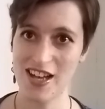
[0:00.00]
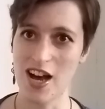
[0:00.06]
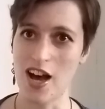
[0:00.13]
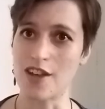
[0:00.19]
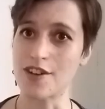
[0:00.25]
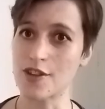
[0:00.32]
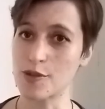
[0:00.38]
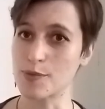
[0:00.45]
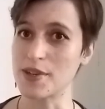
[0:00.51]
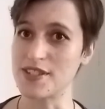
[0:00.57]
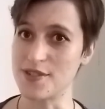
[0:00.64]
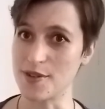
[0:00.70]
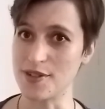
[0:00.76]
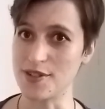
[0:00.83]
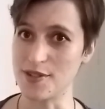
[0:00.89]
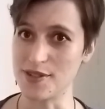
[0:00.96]
Another place
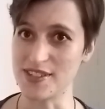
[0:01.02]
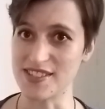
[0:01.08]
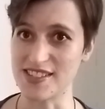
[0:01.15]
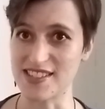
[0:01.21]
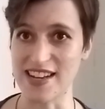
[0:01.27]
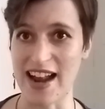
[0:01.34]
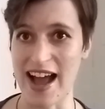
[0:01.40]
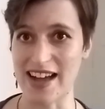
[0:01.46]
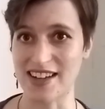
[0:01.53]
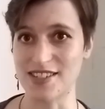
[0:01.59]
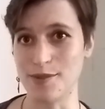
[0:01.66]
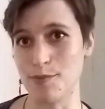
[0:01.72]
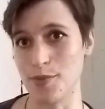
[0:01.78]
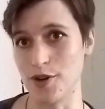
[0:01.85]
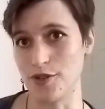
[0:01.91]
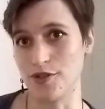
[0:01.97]
you can do this is at Acton
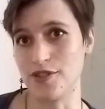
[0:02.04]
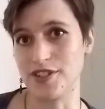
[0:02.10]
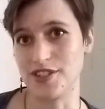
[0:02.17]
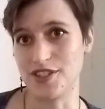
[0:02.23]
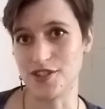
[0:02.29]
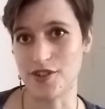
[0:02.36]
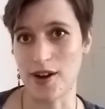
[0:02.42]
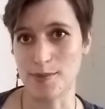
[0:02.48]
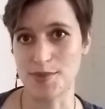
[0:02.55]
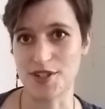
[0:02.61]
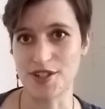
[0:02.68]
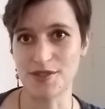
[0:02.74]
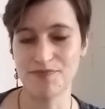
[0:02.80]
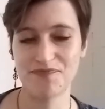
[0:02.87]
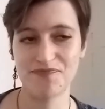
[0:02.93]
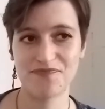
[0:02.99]
Bernal in
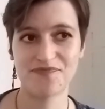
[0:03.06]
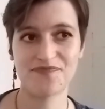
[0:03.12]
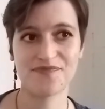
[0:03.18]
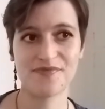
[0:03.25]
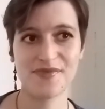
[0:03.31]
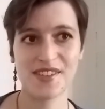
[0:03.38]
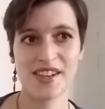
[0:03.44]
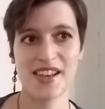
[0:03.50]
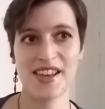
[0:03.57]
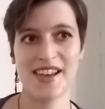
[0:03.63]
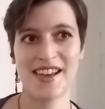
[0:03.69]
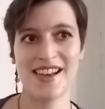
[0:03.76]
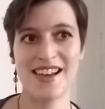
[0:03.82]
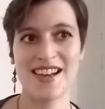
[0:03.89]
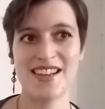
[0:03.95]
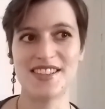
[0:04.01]
Shropshire.
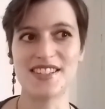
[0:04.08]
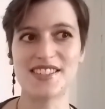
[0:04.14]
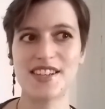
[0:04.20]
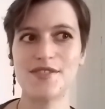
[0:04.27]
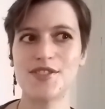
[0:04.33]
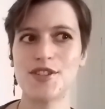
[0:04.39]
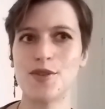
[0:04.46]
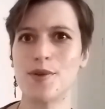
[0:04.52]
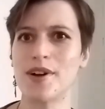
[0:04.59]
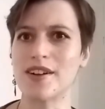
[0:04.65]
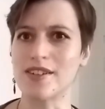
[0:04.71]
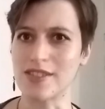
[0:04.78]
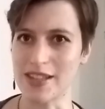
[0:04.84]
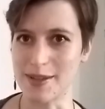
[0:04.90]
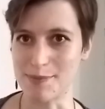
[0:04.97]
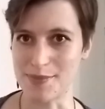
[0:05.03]
This gives you a
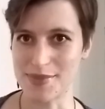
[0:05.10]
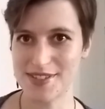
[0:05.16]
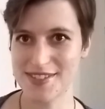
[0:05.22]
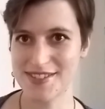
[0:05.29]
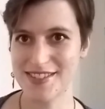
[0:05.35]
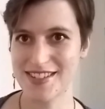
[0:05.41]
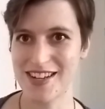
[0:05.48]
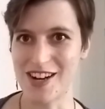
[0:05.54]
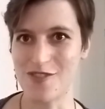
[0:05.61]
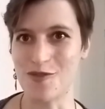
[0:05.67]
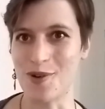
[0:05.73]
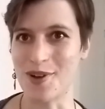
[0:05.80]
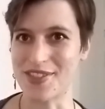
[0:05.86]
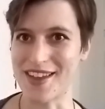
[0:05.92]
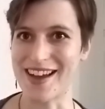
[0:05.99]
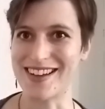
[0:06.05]
glimpse of
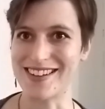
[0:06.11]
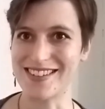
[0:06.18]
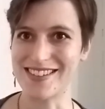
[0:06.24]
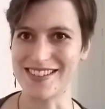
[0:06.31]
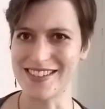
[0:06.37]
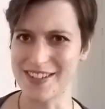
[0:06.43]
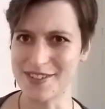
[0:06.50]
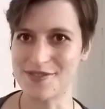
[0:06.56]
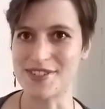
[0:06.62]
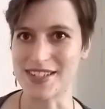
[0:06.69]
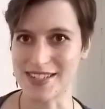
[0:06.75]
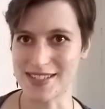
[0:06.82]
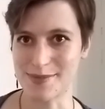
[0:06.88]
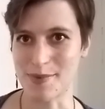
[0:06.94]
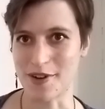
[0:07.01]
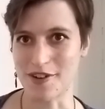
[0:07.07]
what that lived
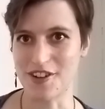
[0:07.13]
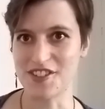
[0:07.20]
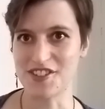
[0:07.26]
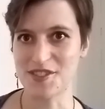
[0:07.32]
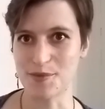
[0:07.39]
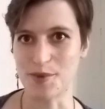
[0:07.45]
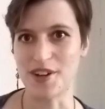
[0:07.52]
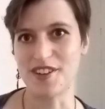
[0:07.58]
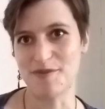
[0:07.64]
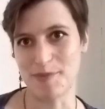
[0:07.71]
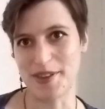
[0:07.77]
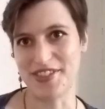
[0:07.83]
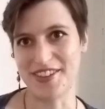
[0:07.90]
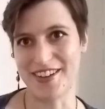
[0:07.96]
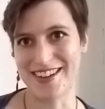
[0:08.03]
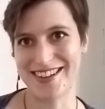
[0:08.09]
experience would have been
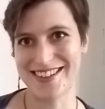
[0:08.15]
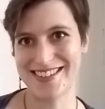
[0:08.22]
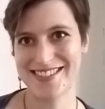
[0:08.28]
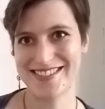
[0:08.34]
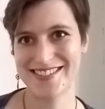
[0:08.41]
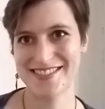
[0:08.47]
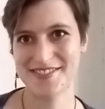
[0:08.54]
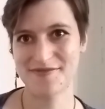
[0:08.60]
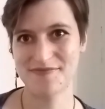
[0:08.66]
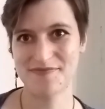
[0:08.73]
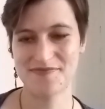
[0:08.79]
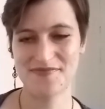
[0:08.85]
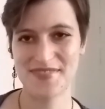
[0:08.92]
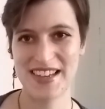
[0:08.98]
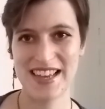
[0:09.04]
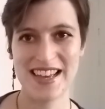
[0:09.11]
like.
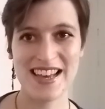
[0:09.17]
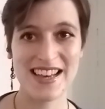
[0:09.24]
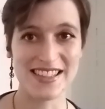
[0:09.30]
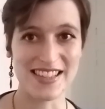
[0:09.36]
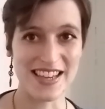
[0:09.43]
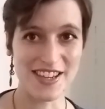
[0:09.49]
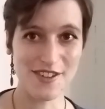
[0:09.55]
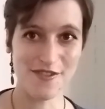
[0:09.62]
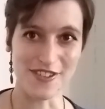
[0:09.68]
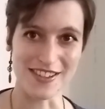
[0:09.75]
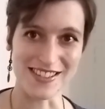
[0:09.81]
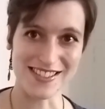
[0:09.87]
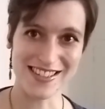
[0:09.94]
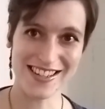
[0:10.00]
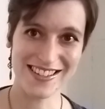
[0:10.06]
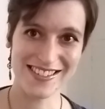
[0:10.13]
Thank you for
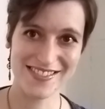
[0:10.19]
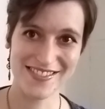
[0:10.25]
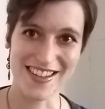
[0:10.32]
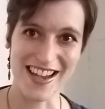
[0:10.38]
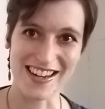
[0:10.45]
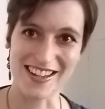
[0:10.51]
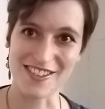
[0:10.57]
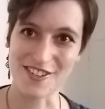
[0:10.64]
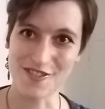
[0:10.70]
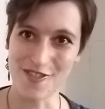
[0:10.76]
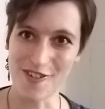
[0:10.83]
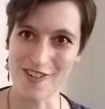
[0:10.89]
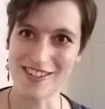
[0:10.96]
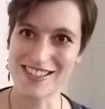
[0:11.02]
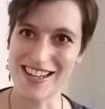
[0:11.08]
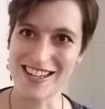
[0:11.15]
listening, and I look
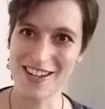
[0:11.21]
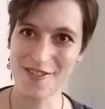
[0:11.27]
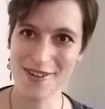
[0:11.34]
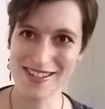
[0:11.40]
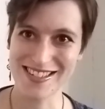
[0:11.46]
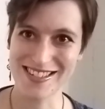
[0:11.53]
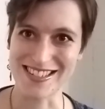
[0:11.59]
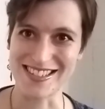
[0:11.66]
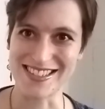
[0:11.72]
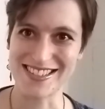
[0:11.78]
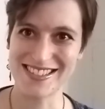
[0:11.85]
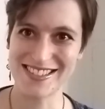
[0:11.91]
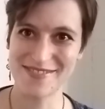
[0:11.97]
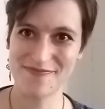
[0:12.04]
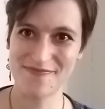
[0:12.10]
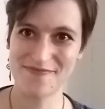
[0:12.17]
forward to any questions.